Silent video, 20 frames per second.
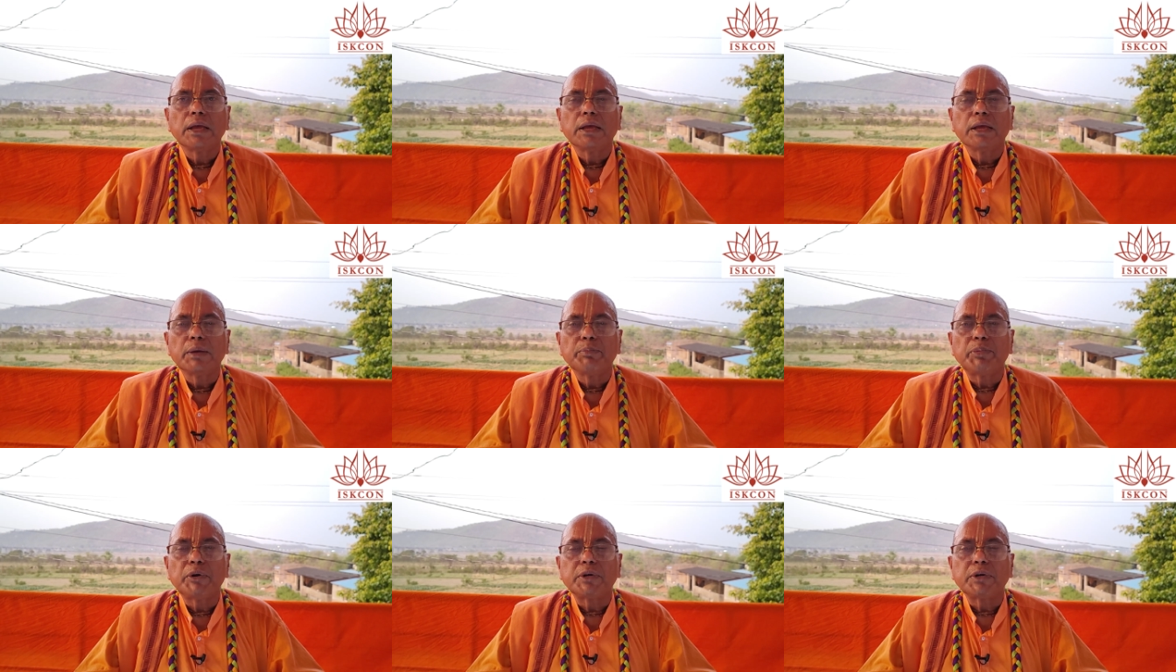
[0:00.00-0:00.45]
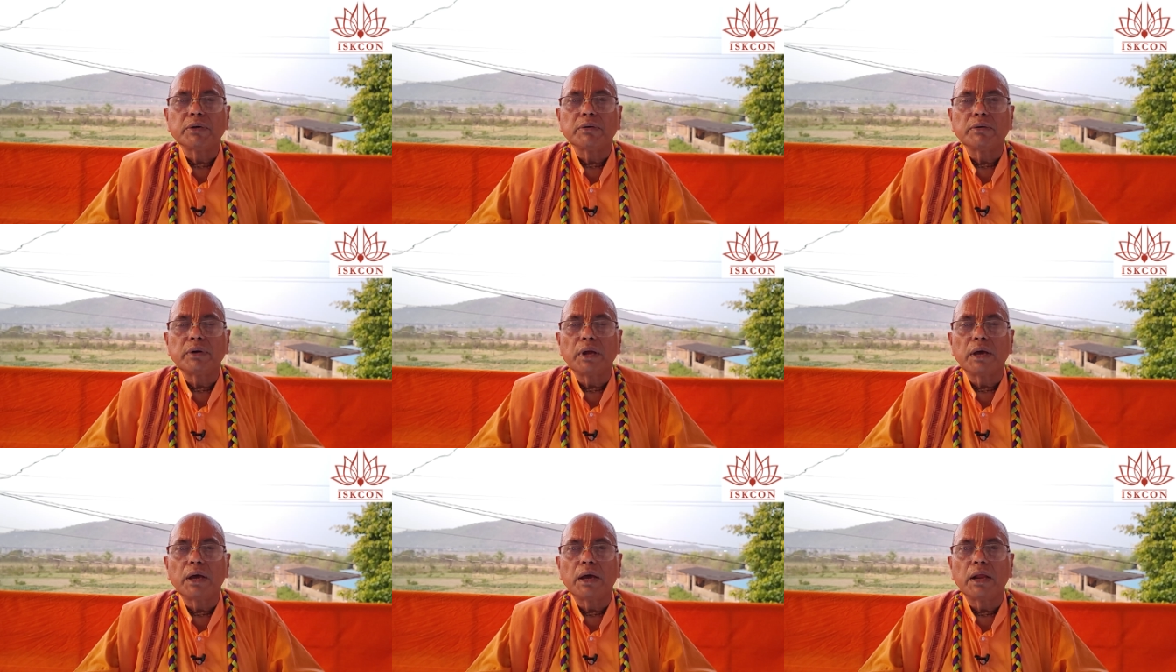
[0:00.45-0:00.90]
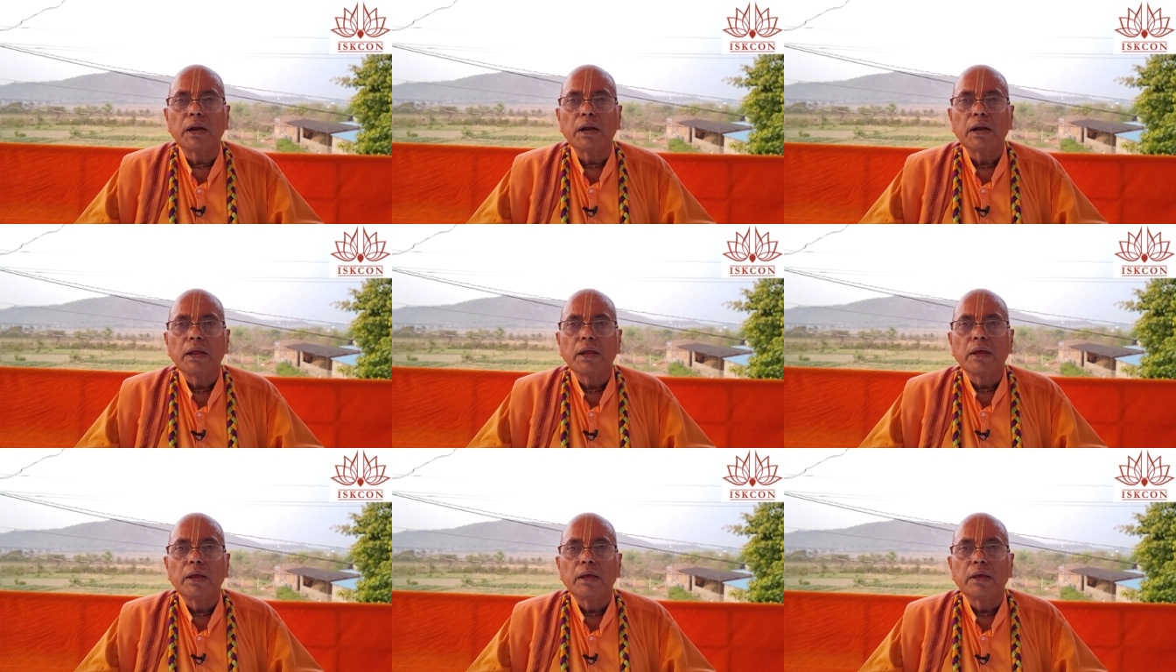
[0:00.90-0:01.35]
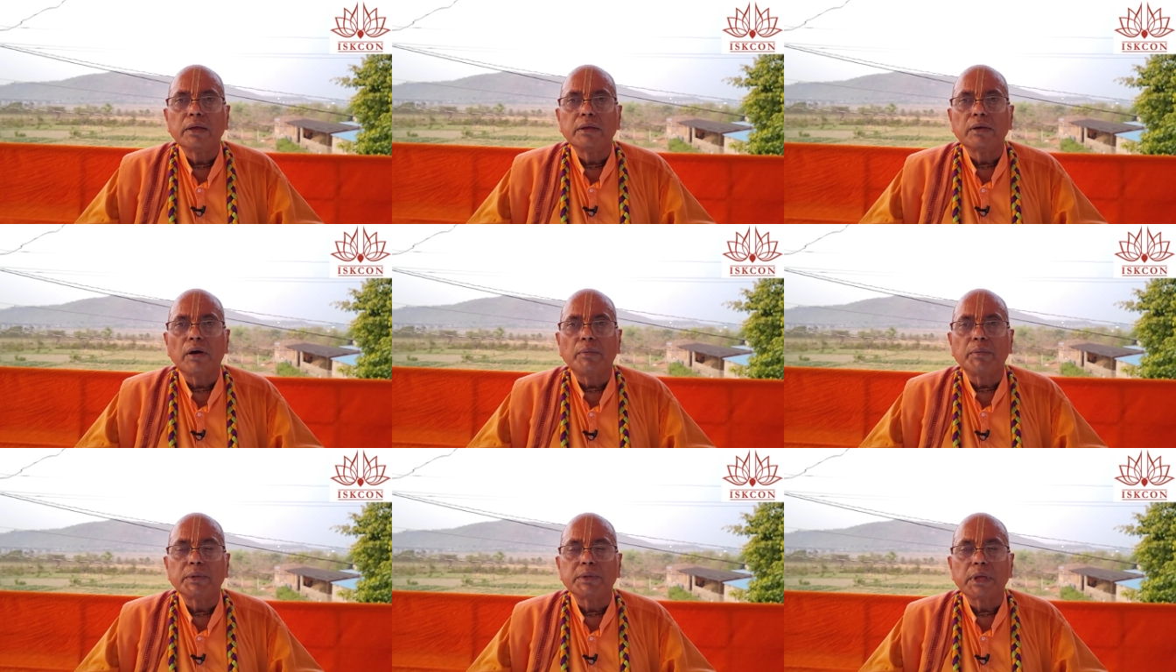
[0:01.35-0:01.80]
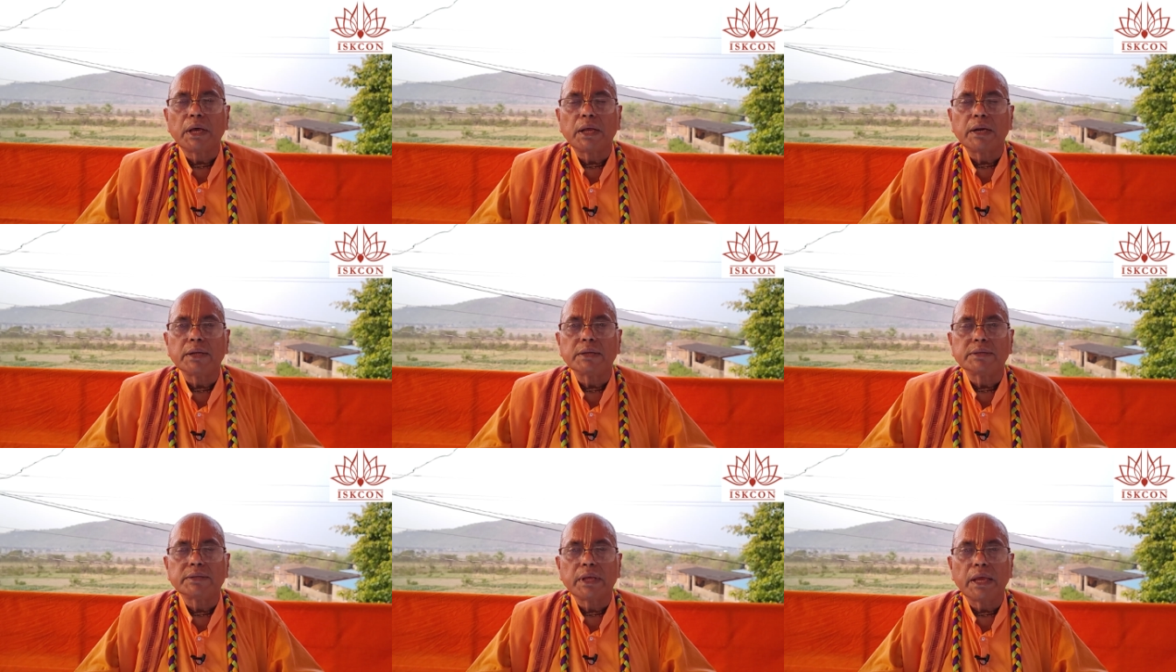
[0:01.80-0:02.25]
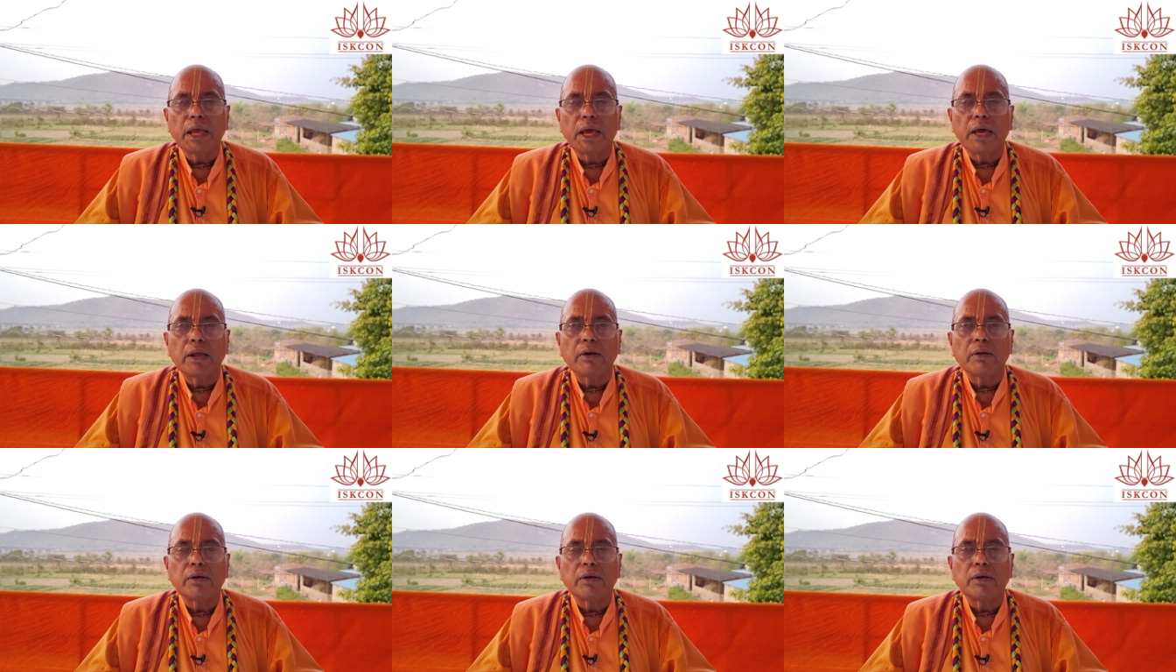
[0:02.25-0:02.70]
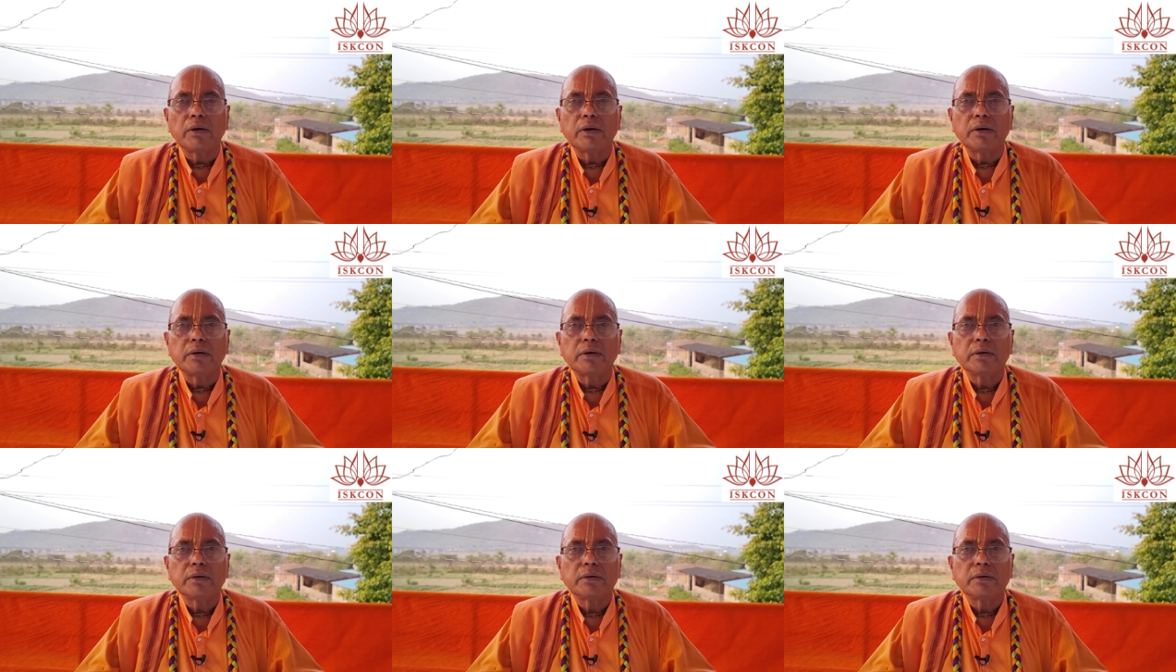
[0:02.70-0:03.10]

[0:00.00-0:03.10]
a particular avatar is there or not?